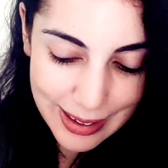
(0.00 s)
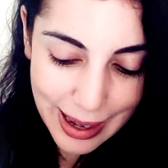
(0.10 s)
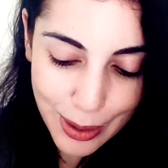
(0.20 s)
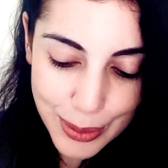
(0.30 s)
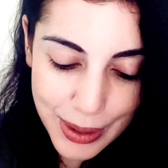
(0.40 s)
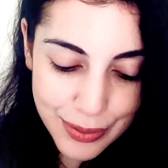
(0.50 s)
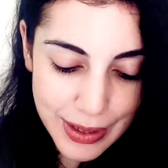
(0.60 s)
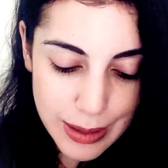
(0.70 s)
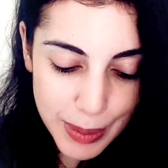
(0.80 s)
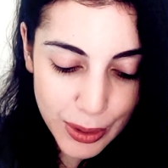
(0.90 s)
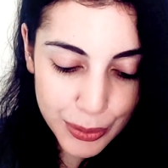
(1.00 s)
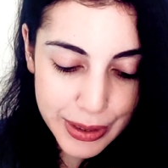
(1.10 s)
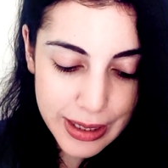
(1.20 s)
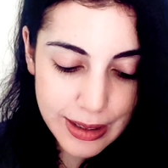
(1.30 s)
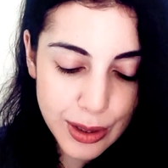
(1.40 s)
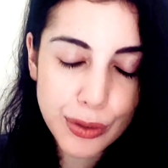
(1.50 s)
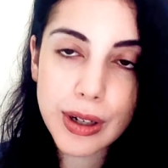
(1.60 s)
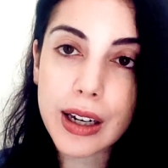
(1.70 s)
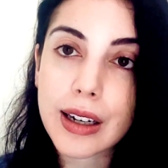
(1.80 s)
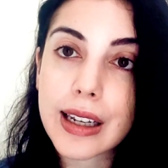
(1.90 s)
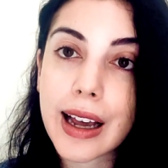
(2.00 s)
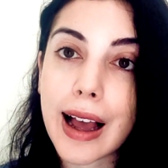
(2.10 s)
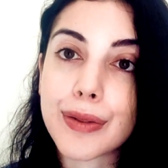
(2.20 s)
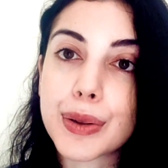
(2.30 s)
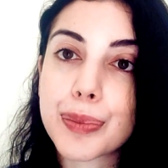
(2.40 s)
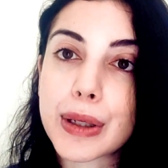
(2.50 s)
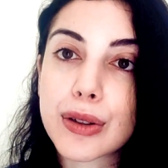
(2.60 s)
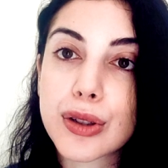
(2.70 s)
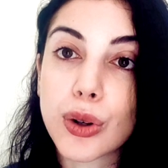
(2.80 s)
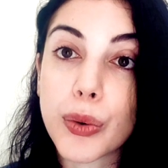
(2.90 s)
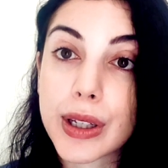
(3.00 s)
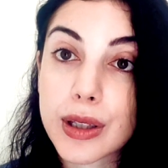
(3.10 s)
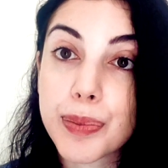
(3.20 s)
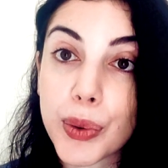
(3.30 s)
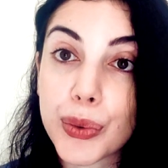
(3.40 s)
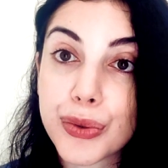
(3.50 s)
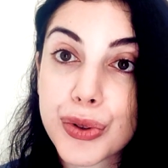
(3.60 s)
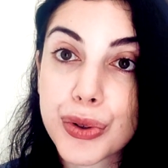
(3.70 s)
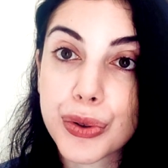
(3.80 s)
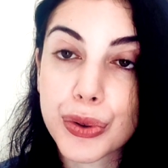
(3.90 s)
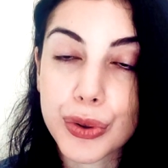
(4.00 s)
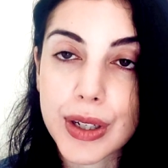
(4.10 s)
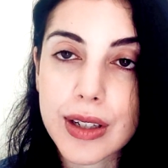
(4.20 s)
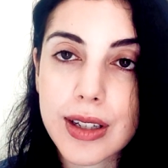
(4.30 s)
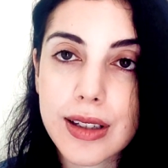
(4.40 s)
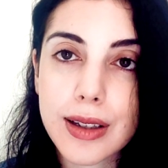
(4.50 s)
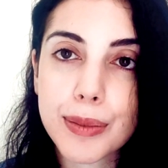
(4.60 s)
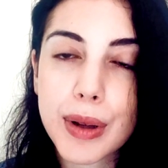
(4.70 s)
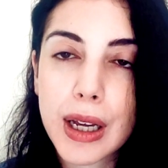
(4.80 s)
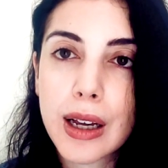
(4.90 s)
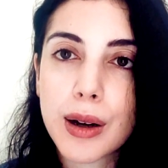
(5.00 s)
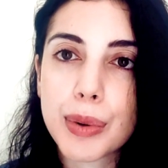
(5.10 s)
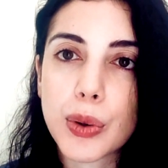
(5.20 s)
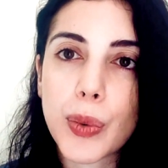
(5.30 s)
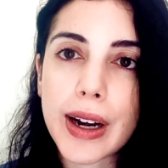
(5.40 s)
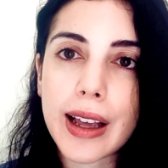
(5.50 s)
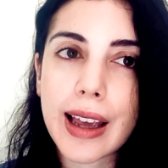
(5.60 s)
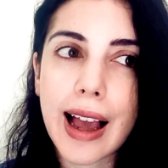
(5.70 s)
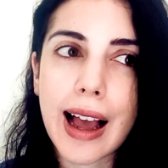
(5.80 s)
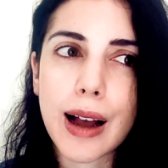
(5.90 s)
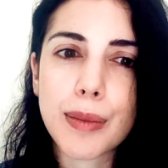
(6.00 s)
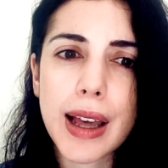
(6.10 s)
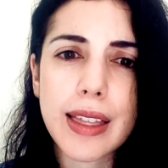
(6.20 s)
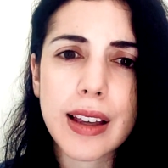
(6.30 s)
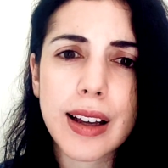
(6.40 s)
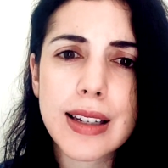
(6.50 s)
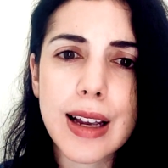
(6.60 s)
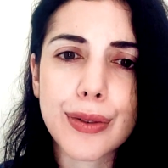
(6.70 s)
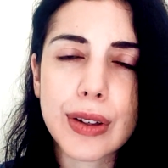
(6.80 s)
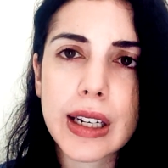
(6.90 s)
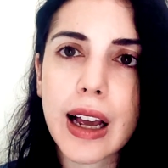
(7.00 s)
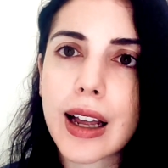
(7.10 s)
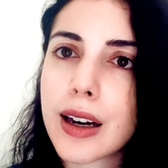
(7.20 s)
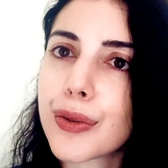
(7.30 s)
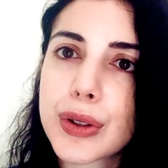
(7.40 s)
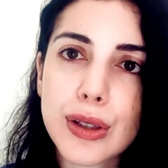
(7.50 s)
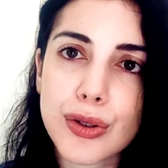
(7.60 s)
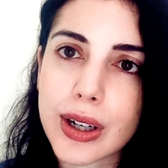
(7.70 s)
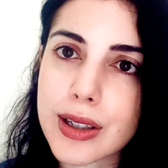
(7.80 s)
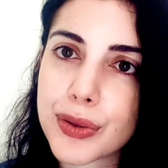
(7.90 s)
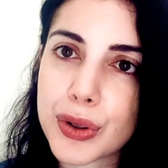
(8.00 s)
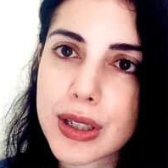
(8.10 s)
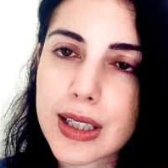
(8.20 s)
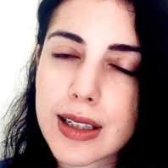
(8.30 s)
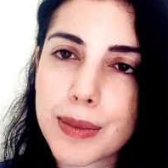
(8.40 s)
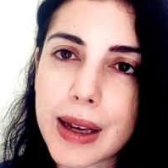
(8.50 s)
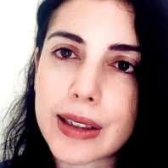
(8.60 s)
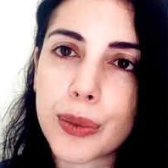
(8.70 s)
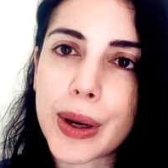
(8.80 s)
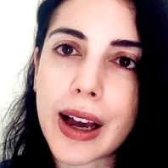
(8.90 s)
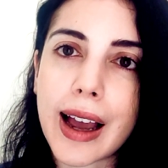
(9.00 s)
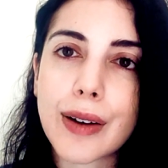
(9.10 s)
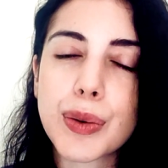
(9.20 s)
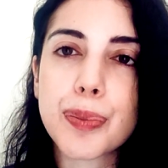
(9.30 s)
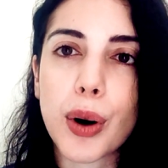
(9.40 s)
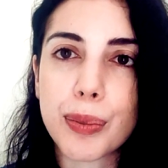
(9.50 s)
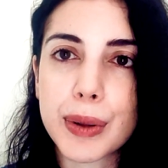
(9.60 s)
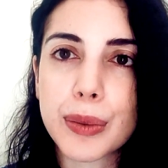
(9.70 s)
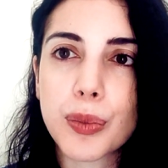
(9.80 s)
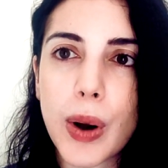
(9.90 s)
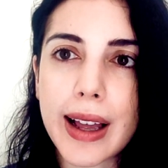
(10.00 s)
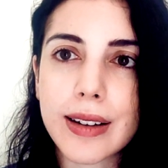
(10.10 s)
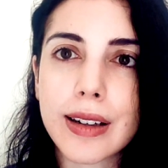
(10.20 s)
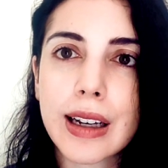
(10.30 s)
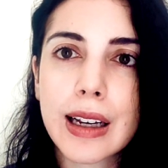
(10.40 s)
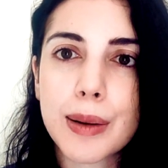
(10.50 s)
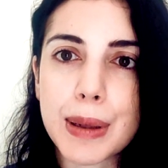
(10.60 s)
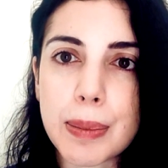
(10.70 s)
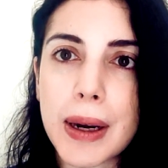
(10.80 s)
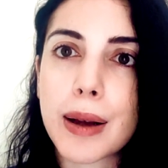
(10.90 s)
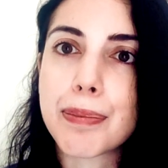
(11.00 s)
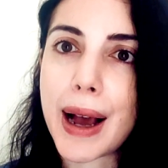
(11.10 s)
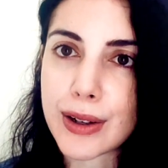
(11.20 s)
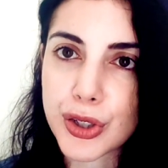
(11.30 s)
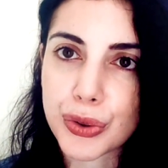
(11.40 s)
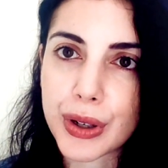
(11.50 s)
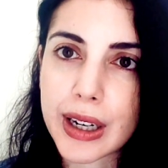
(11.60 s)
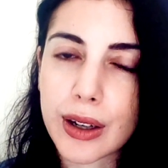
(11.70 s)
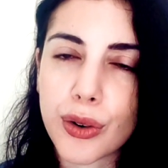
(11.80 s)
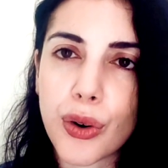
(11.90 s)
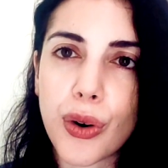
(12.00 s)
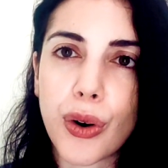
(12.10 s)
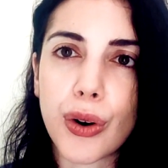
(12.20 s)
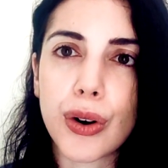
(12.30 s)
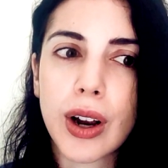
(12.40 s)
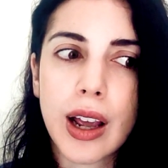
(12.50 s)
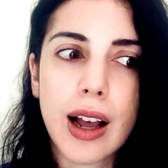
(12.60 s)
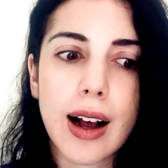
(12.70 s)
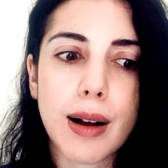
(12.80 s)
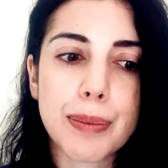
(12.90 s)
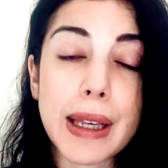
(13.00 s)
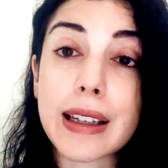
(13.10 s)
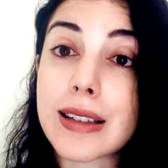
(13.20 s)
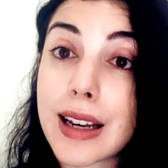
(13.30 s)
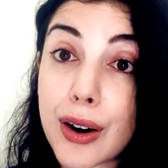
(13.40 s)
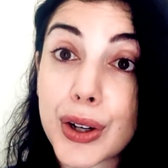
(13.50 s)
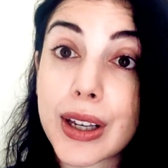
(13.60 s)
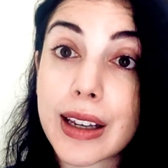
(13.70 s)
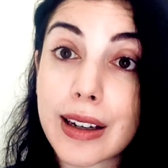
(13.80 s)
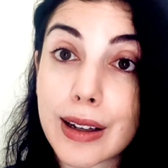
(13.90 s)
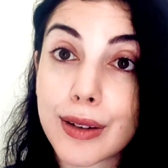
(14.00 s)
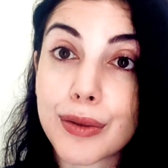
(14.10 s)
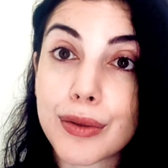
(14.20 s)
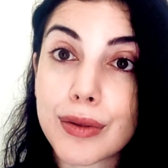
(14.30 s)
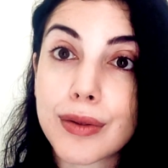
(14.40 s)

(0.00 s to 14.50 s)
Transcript: How do I face my critics? Luckily I haven't been so exposed to criticism, but when I am, I think I love constructive criticism anyway. I have a problem when people are badgering or being interrogating